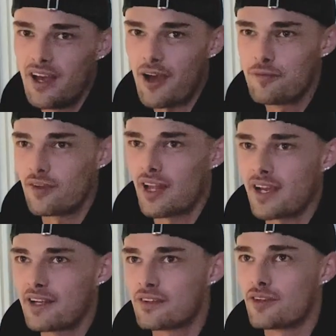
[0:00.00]
I feel
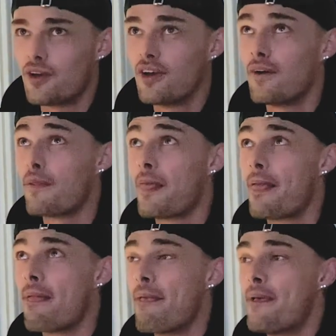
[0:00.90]
like the
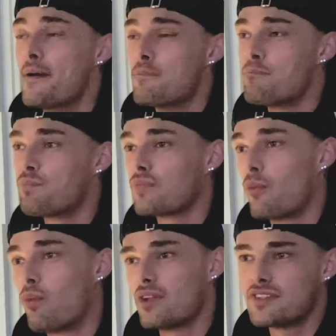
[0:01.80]

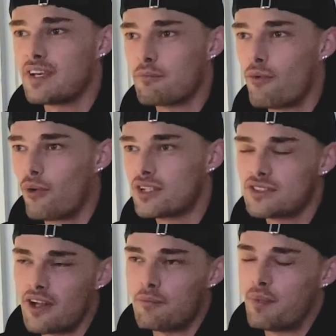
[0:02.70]
wanting more is
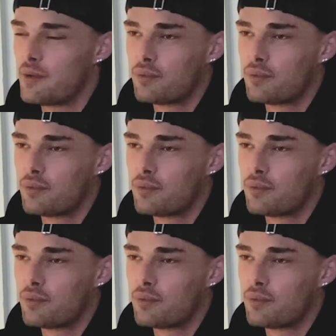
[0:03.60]
not a big